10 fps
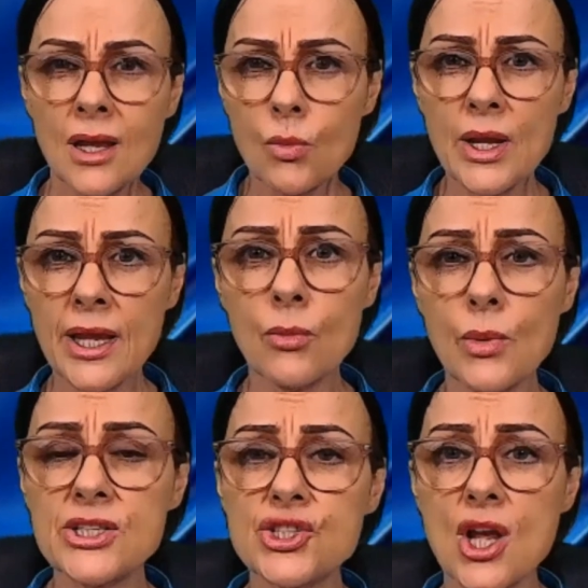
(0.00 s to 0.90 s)

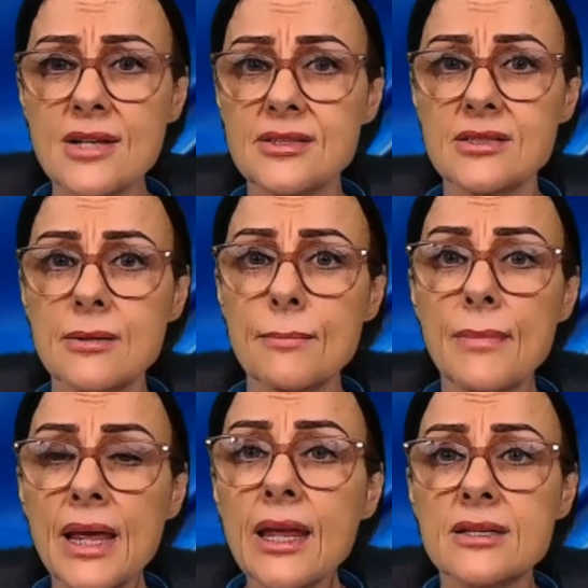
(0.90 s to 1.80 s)
we just
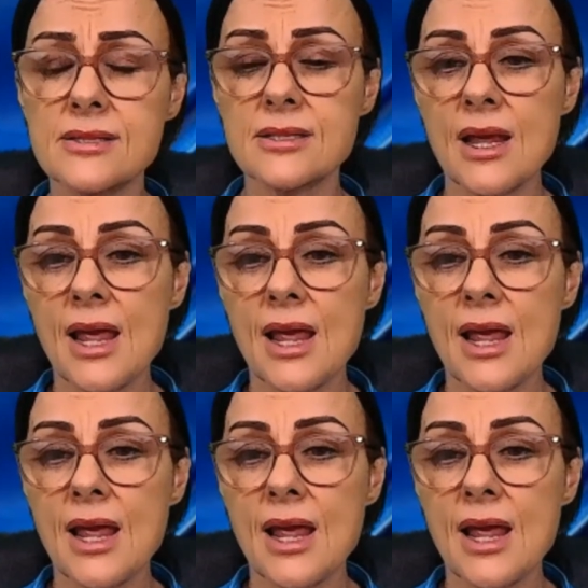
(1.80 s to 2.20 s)
meet.